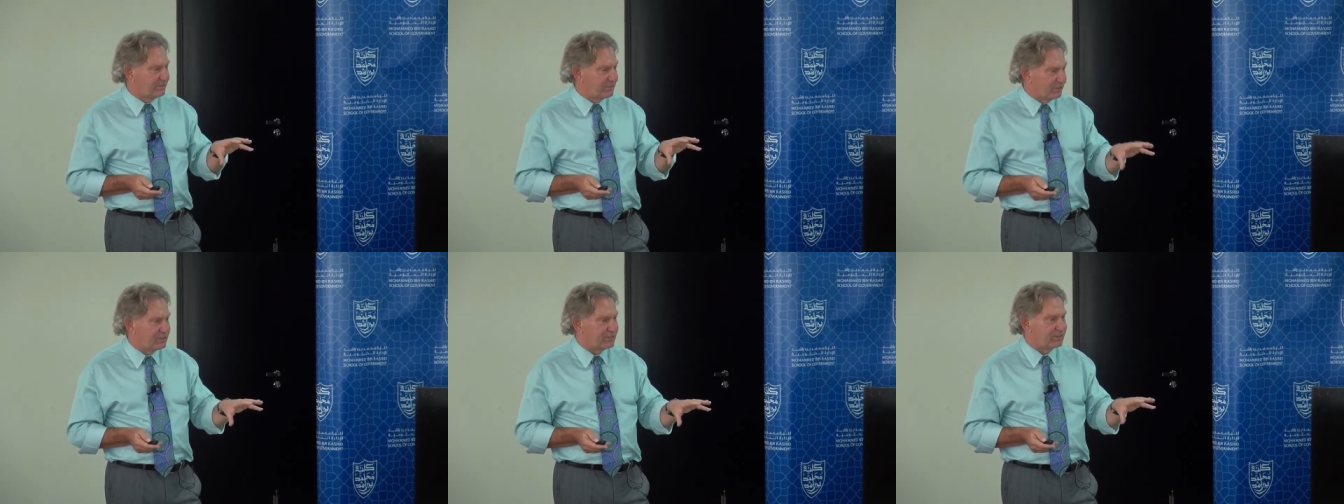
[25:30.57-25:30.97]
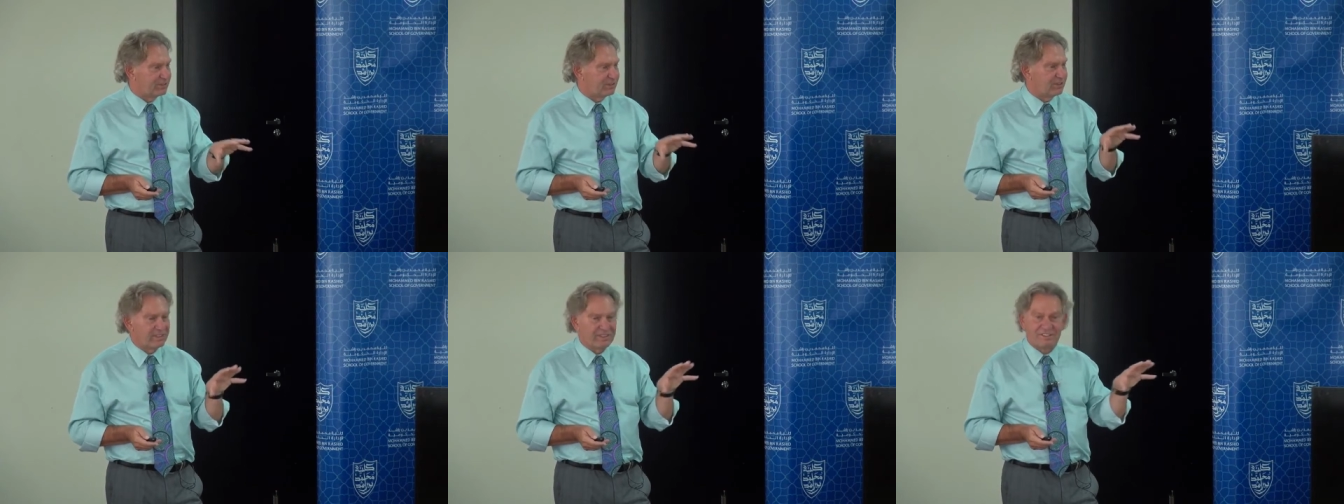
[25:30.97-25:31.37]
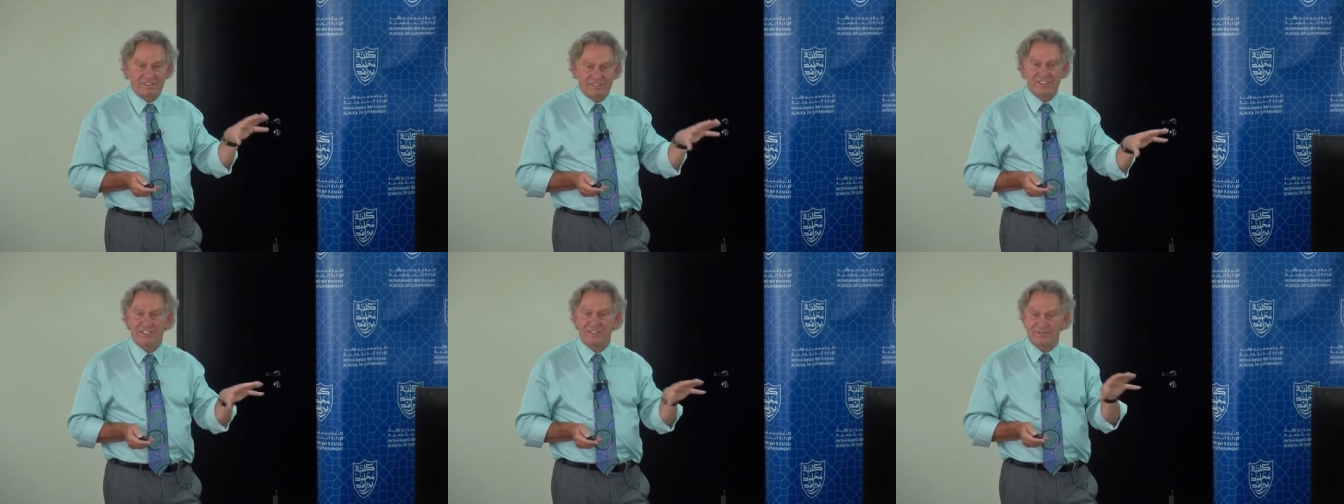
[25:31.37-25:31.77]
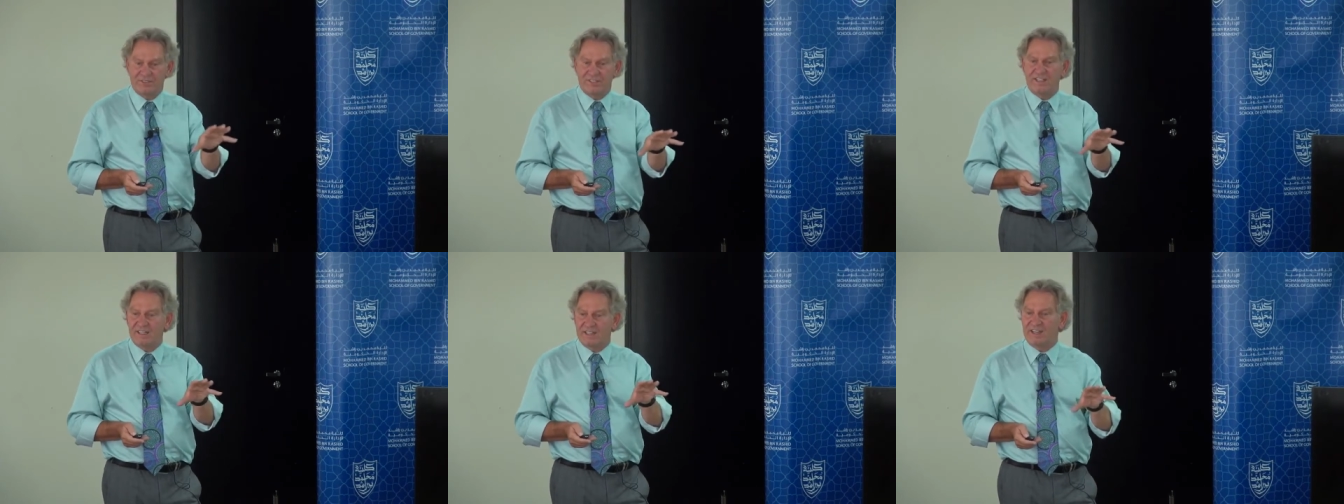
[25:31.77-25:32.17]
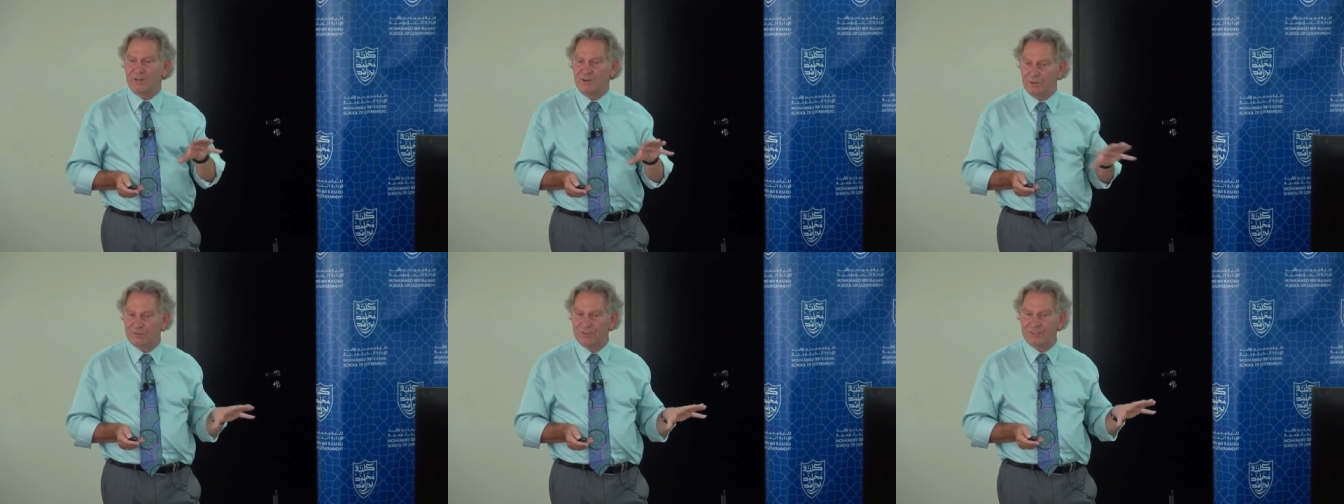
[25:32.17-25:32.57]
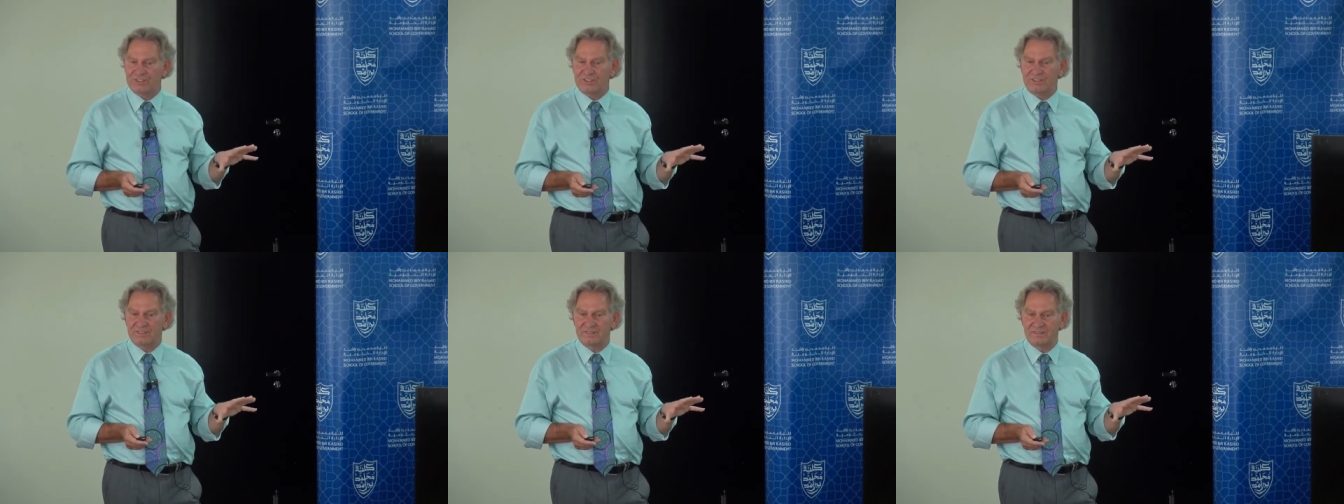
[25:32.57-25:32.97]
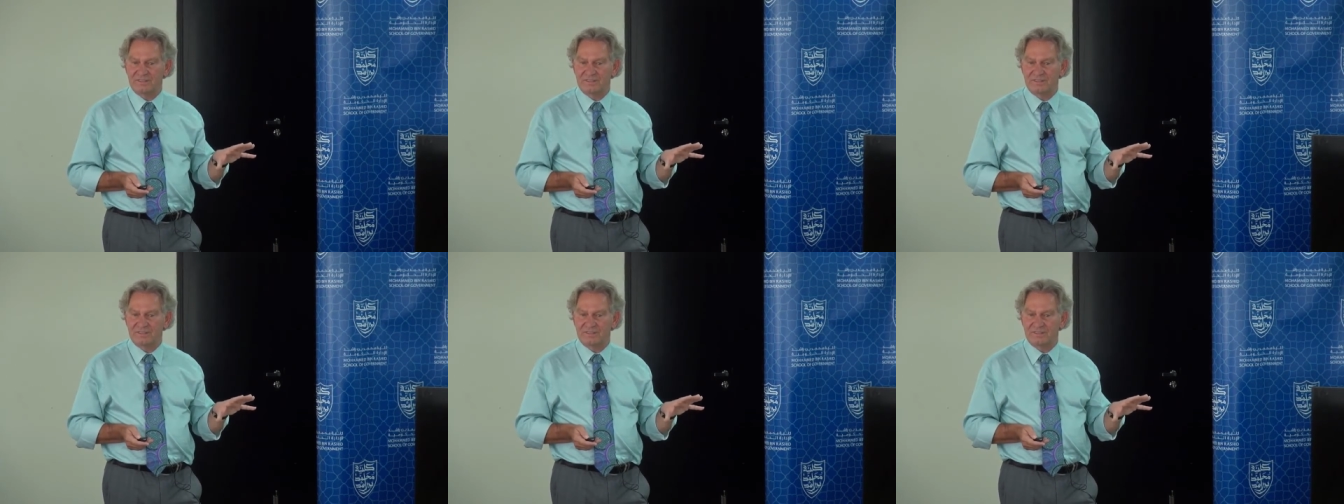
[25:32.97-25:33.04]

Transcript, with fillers: digital, a chief data officer.